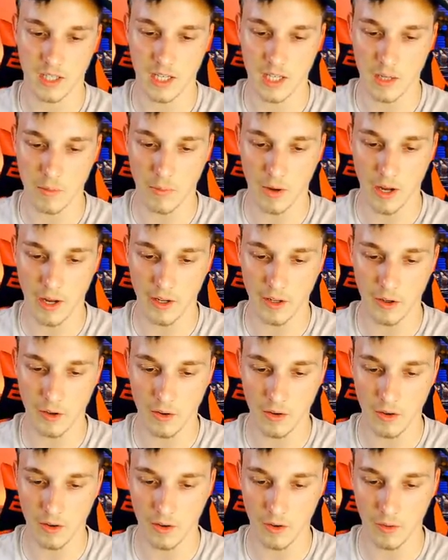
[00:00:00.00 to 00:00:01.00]
Kinka Bayou
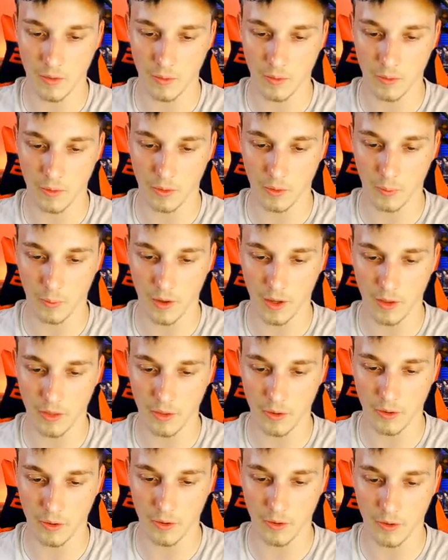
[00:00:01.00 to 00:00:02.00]
was worth
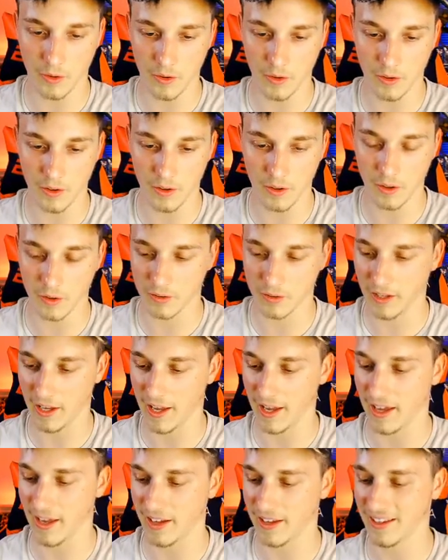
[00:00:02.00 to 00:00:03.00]
your
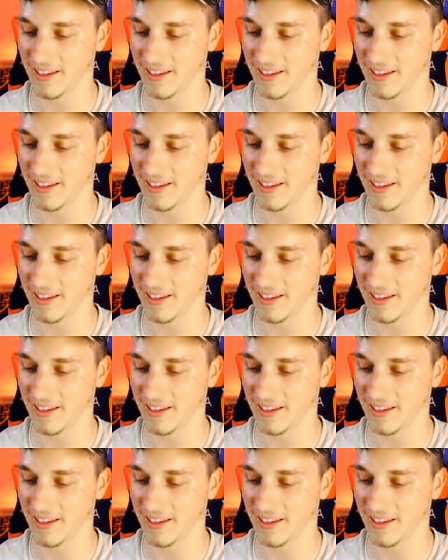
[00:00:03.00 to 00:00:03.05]
tear.